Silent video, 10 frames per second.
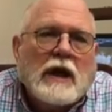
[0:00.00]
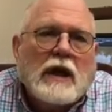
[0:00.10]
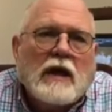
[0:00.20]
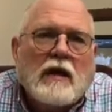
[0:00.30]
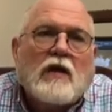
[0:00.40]

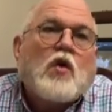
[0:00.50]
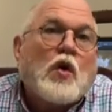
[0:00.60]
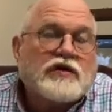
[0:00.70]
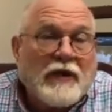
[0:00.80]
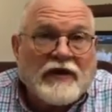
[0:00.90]
Of
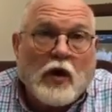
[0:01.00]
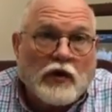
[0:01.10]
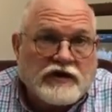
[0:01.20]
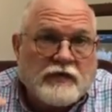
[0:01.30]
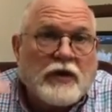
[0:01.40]
course, by the
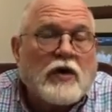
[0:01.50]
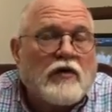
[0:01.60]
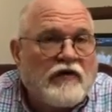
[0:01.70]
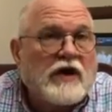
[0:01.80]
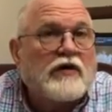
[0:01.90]
Holy Spirit
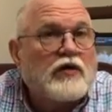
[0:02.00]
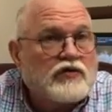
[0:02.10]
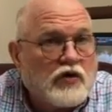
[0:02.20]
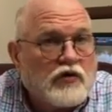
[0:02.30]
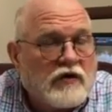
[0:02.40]
revealing the
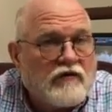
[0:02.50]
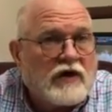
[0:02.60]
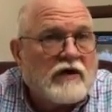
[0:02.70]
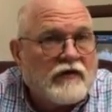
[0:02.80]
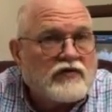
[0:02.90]
truth,
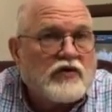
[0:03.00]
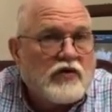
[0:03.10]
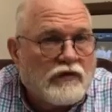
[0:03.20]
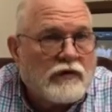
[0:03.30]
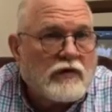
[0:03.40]
convicting of the
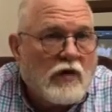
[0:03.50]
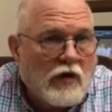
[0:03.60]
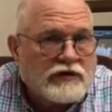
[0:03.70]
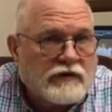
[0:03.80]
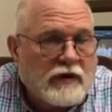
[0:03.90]
truth of the
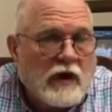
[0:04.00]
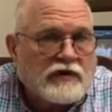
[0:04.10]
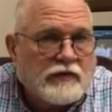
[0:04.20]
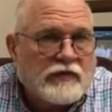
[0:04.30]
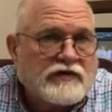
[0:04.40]
cross, of the
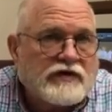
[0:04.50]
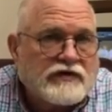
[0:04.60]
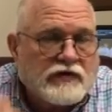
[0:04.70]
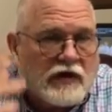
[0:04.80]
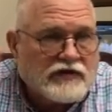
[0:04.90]
gospel of
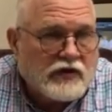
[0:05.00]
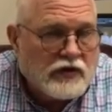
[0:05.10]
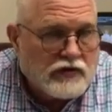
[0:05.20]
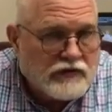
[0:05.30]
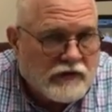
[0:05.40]
Jesus Christ, the
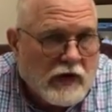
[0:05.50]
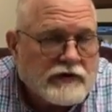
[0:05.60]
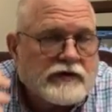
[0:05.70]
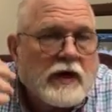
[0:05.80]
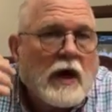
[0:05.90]
good news of
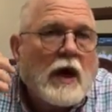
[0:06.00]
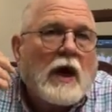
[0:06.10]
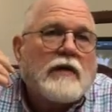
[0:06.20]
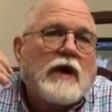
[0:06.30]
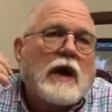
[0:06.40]
Christ,
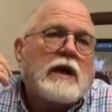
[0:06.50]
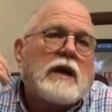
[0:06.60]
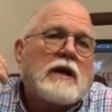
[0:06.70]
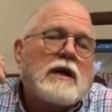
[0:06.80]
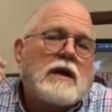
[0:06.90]
that
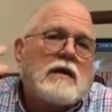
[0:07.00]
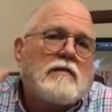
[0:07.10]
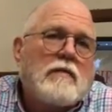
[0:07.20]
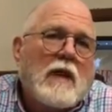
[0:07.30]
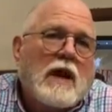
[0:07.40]
in him